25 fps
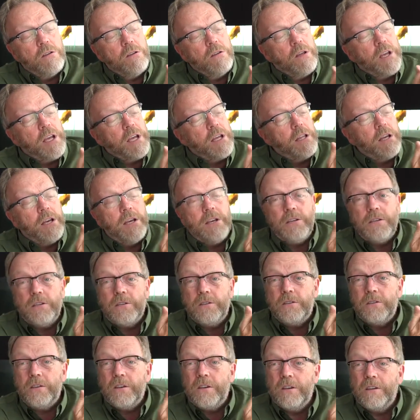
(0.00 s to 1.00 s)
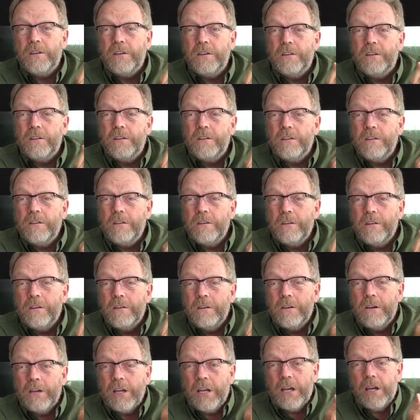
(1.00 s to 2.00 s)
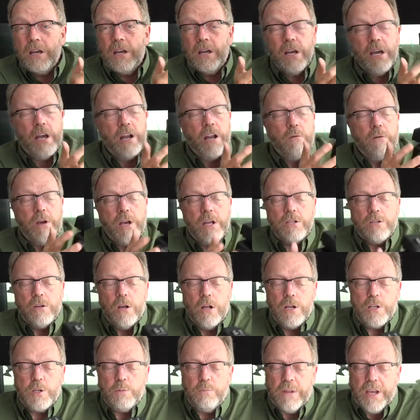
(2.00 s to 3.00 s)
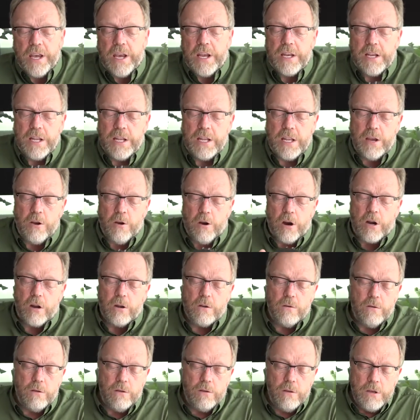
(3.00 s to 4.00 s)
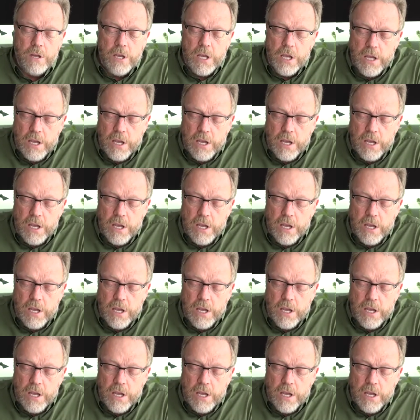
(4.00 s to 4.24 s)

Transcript: like this. Anyway, it's all explained in the article.